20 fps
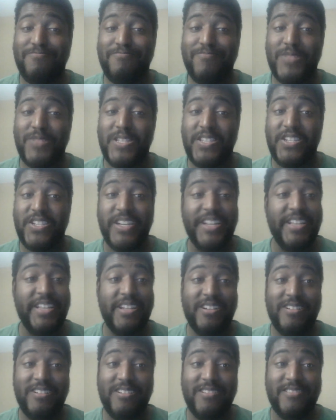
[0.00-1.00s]
It's
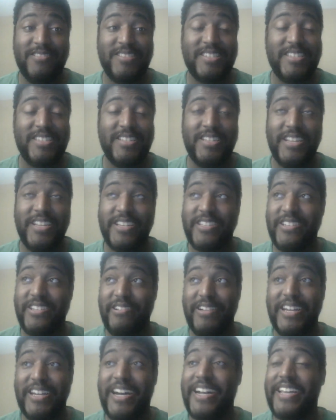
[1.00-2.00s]
Jalen Hurts. Nick
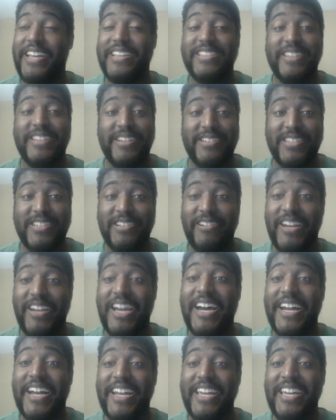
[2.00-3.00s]
Sirianni is Nick
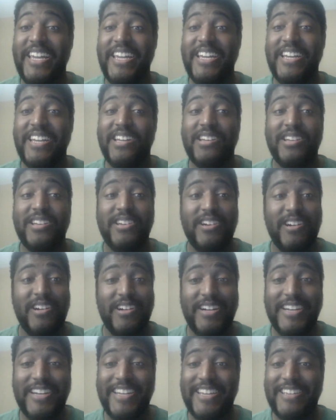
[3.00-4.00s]
Sirianni
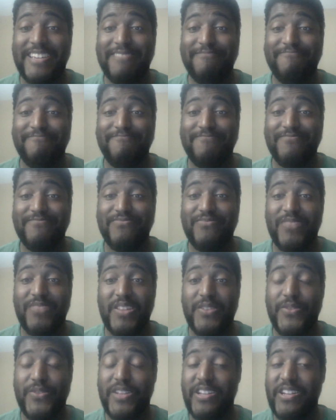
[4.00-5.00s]
like
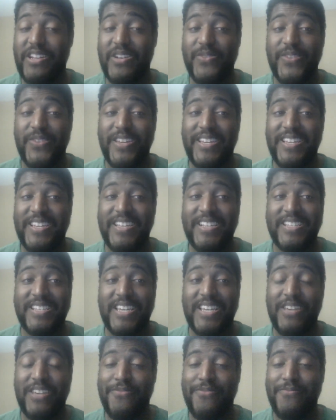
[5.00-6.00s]
Philadelphia
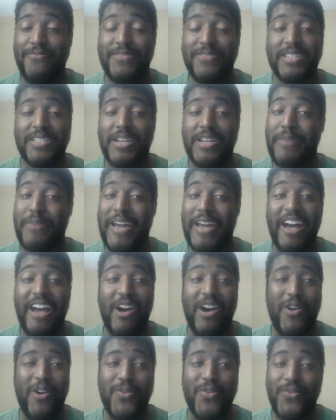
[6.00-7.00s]
is a
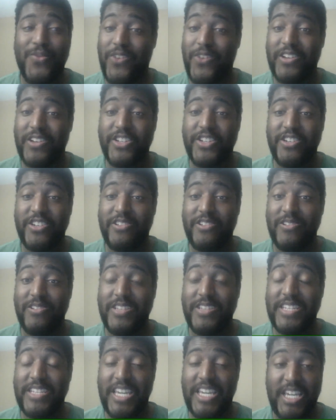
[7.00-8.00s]
somehow
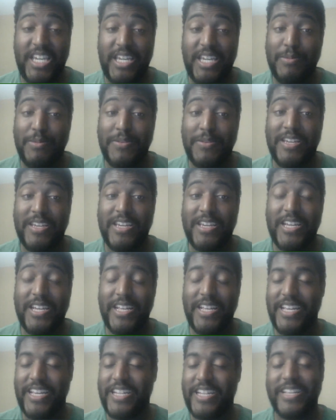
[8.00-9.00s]
functional team,
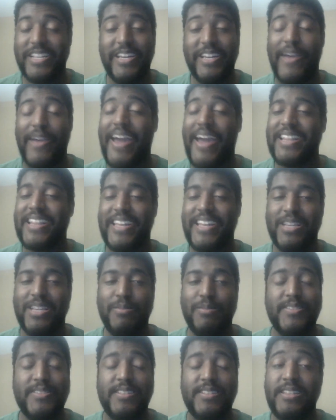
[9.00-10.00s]
and yet they act like
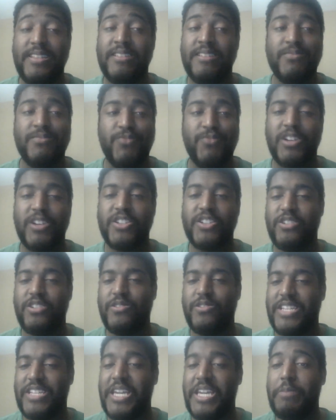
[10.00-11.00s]
the most
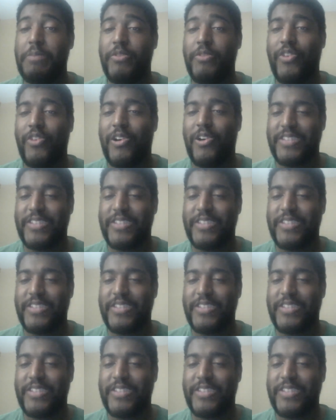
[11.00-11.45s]
dysfunctional team of all